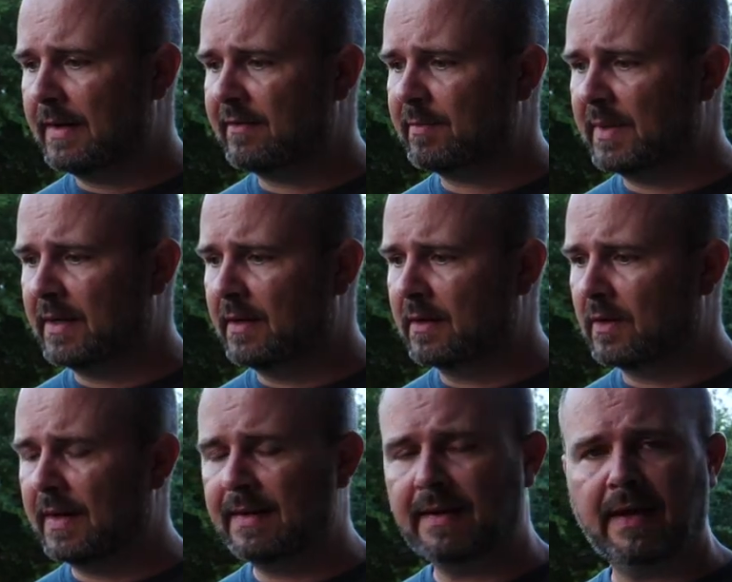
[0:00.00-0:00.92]
It's been a
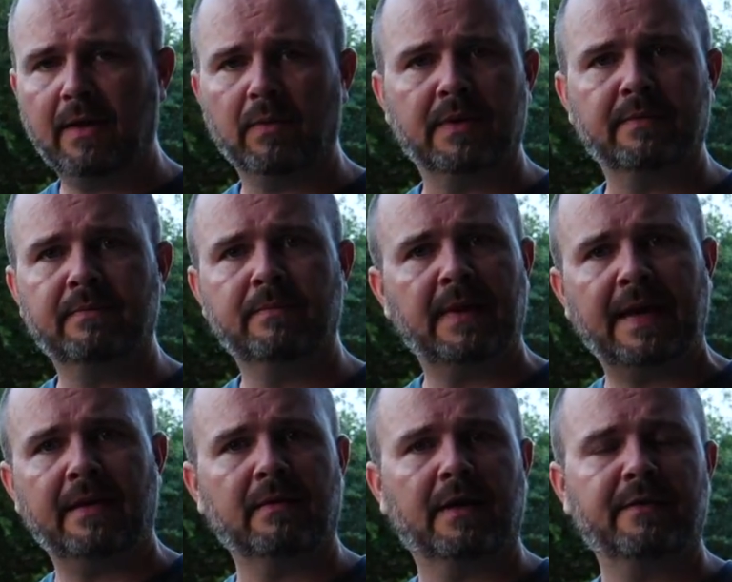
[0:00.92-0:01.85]
great day. We've
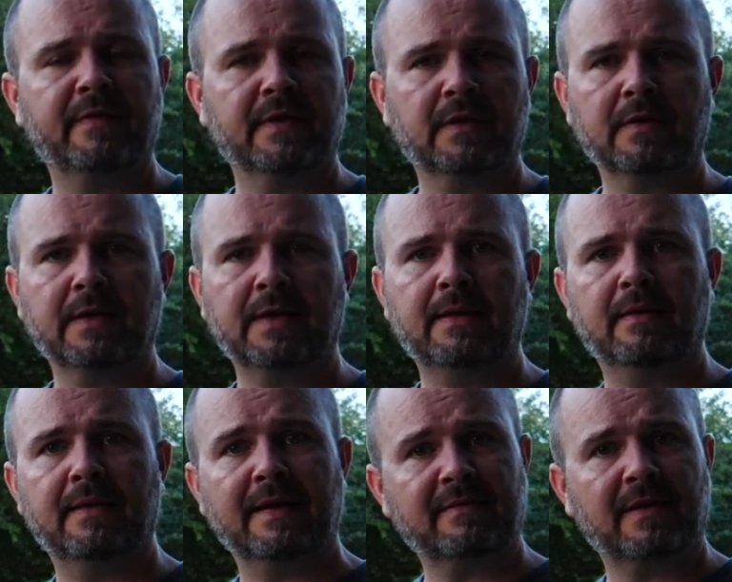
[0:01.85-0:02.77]
had a lot of fun cooking,
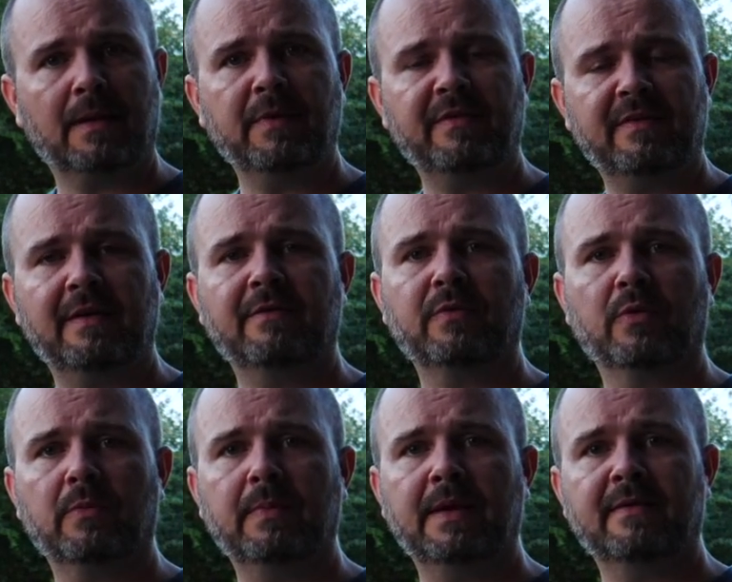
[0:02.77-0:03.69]
and next time you see us,
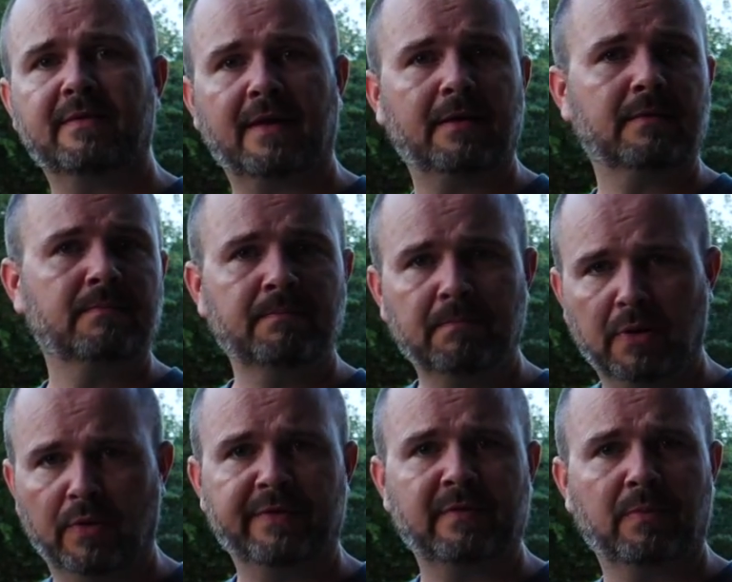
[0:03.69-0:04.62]
we'll be inside
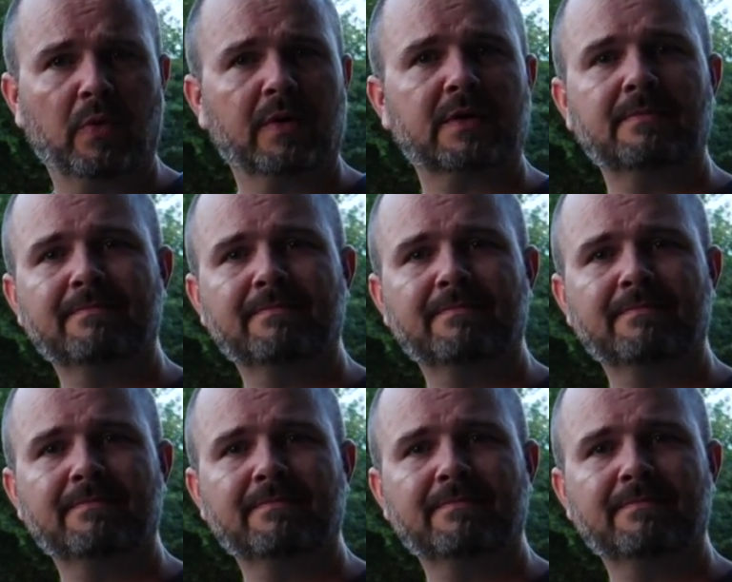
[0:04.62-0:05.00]
pulling some pork.